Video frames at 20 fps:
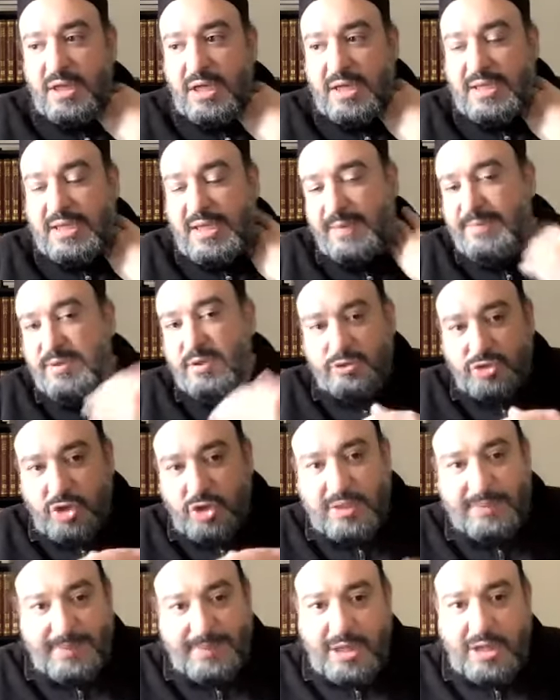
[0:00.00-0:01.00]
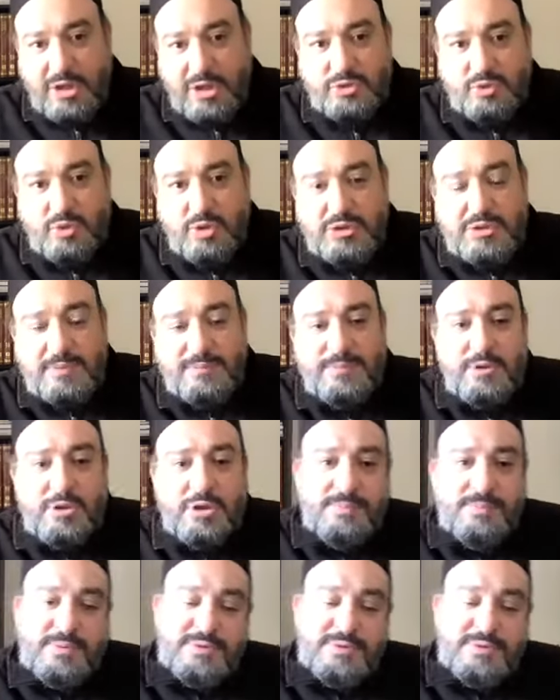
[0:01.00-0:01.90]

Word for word: again, he'll talk about elsewhere in the book,